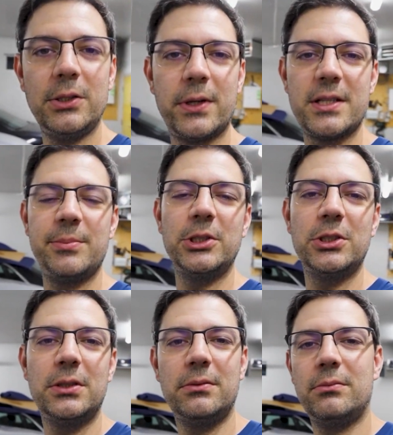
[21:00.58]

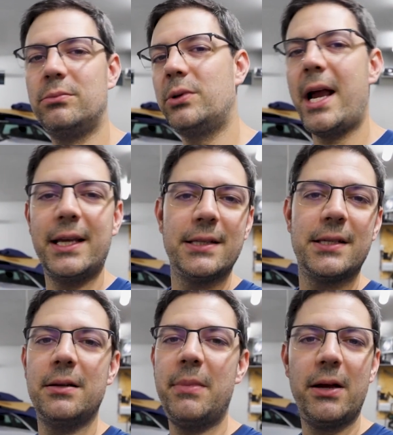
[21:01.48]
transmission brackets
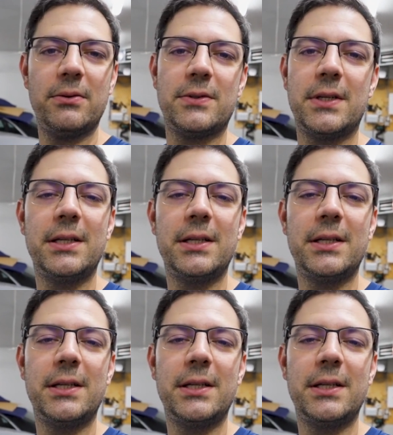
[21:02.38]
and mounts